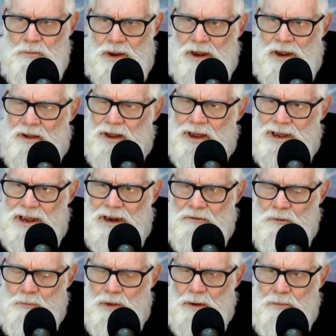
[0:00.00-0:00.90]
Hell, I can't
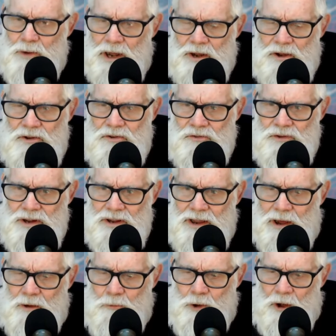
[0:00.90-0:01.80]
remember, and I couldn't see
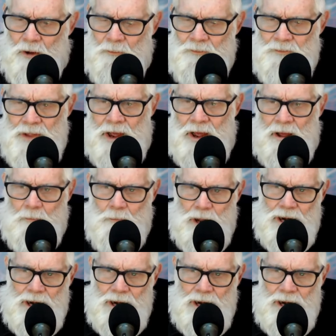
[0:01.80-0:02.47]
that well. But